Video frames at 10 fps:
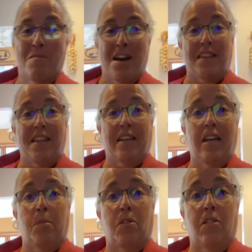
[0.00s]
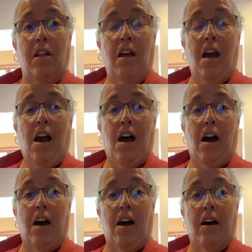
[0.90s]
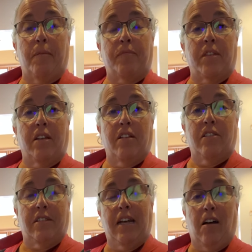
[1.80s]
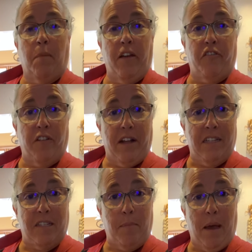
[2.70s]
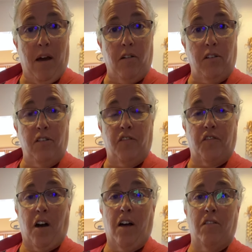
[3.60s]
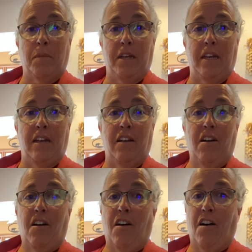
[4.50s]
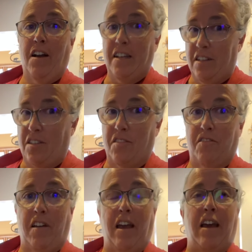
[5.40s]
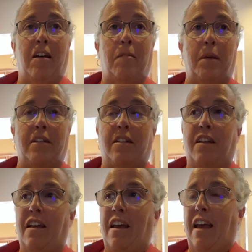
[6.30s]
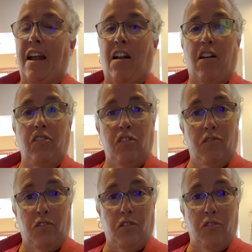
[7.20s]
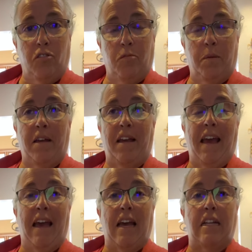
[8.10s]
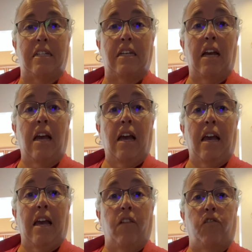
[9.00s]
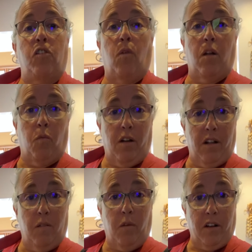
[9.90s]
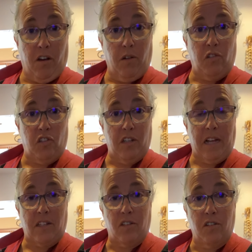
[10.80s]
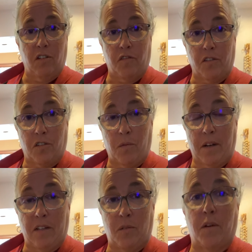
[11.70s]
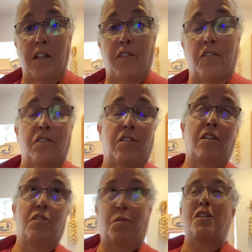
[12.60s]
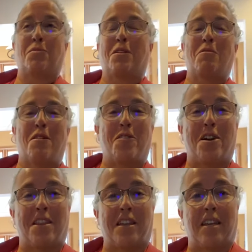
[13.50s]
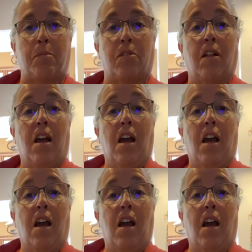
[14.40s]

Cut the Kibble. Tell my friends about you. Follow me on Instagram and on YouTube. And if you want one-on-one coaching, that's new for 2021 for Cut the Kibble.